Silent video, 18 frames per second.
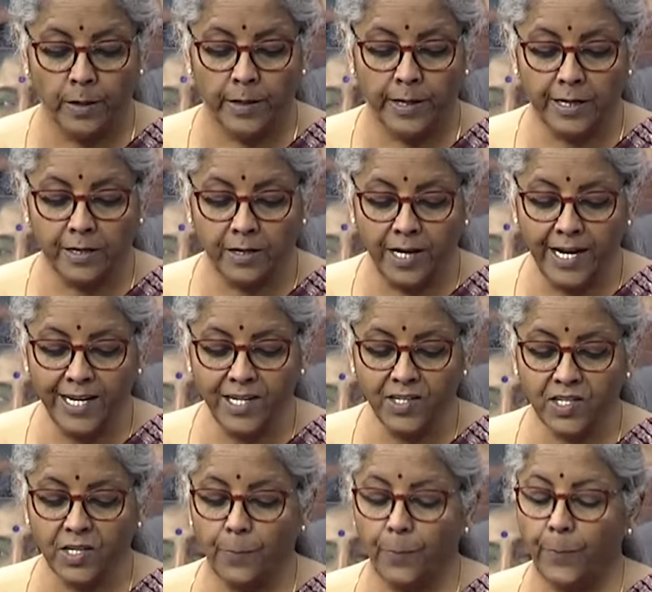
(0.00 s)
It
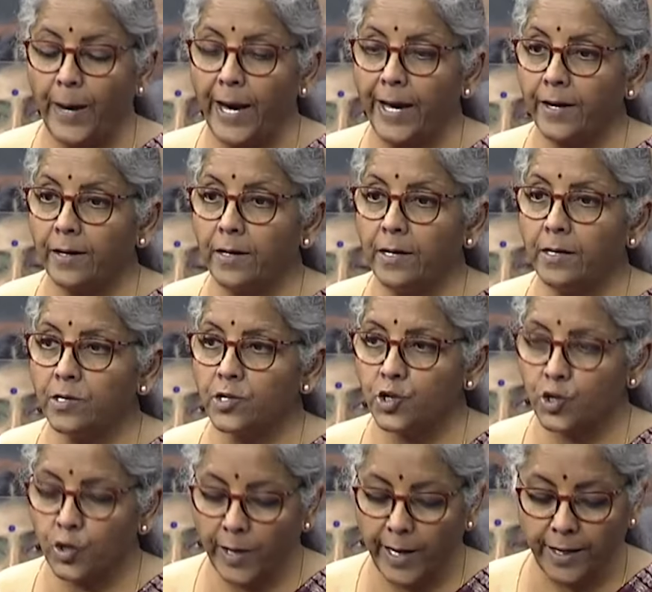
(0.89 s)
lays a parallel
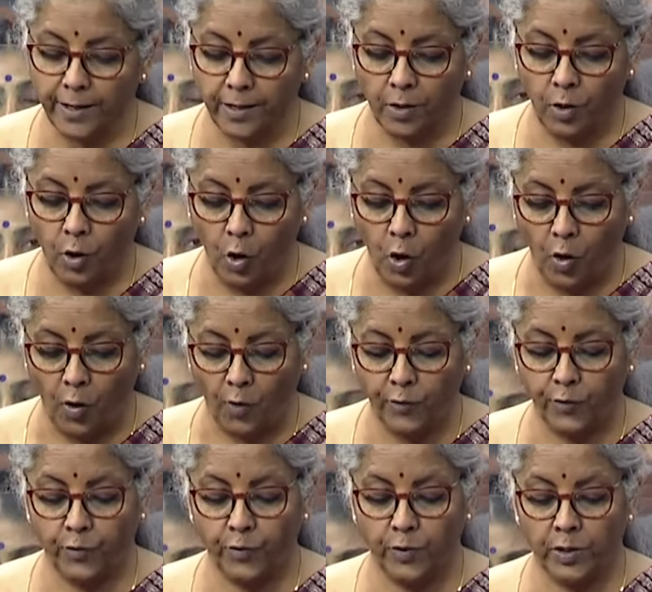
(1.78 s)
track of
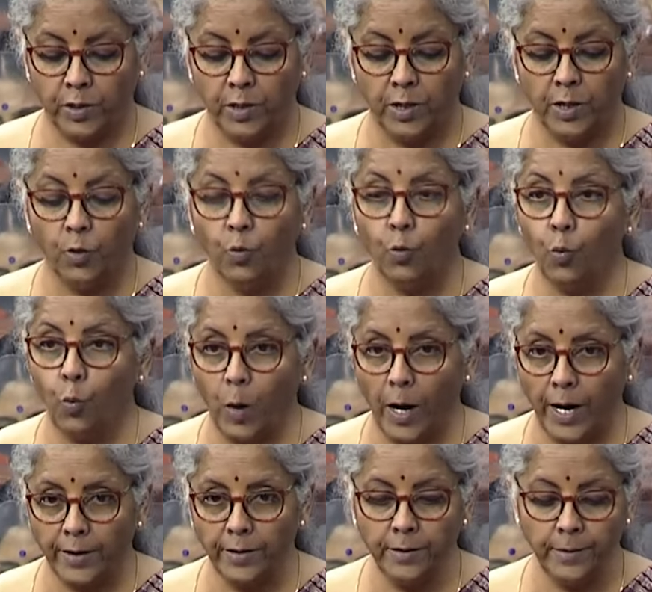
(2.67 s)

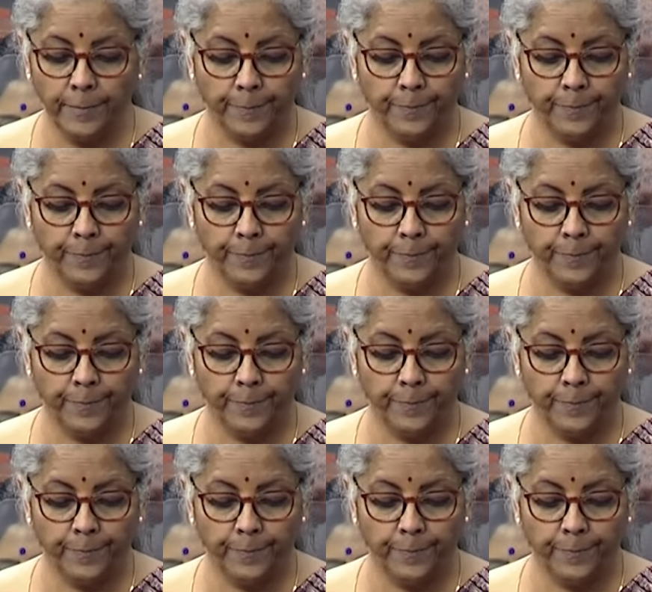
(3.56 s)
one,